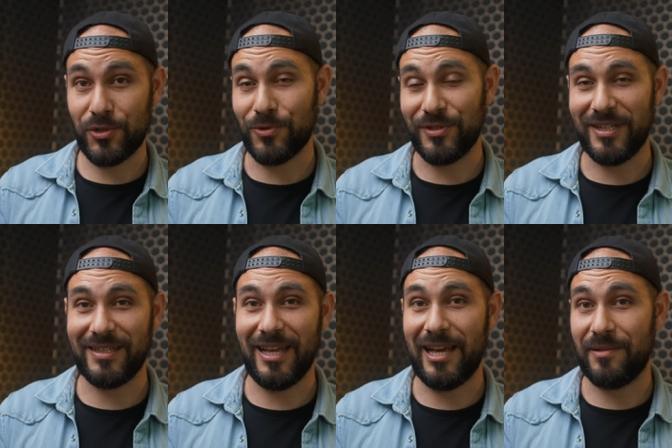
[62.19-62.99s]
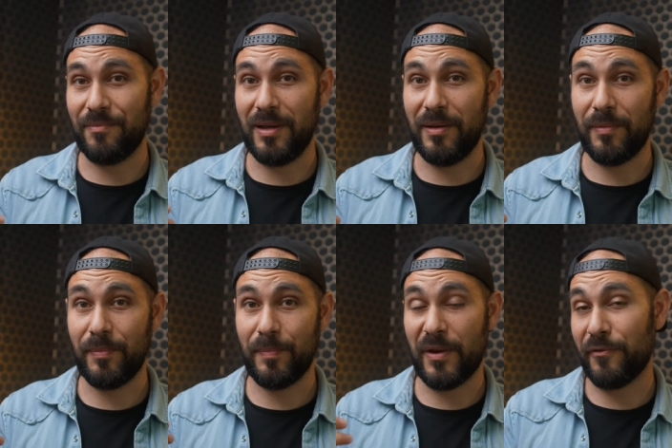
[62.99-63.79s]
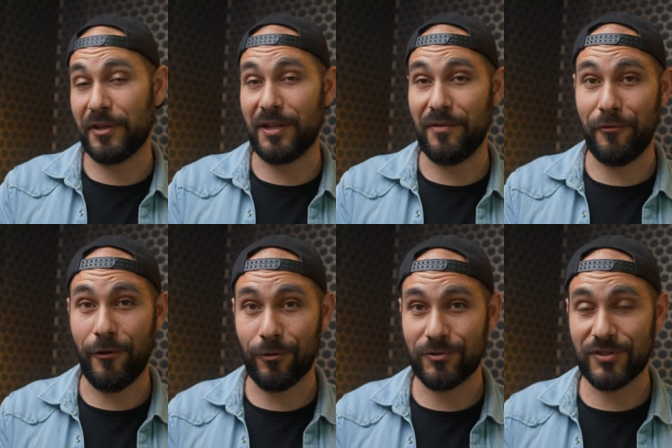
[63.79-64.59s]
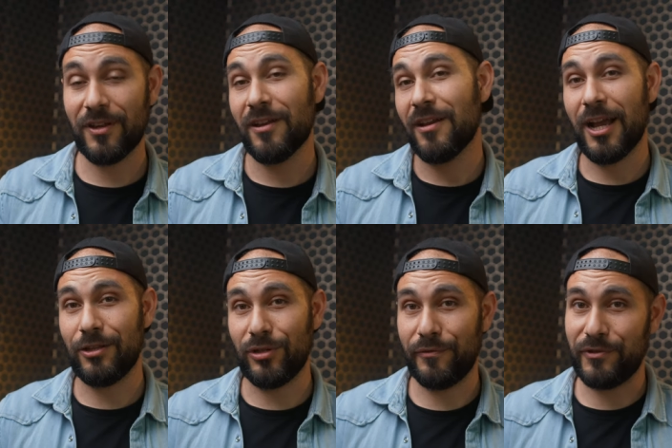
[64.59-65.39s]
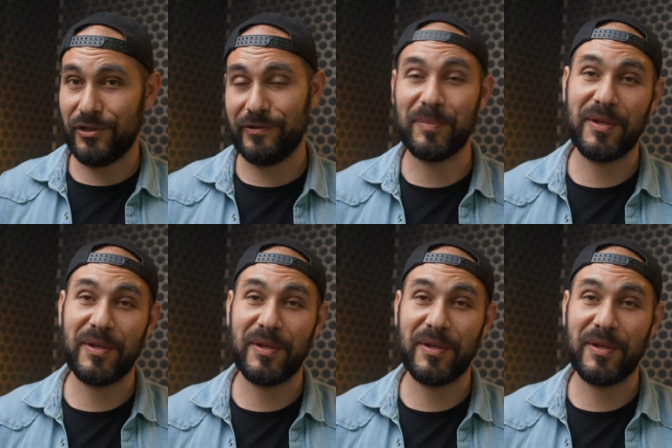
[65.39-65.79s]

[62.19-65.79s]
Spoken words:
sure that I'm perfectly in focus. I don't know if you saw the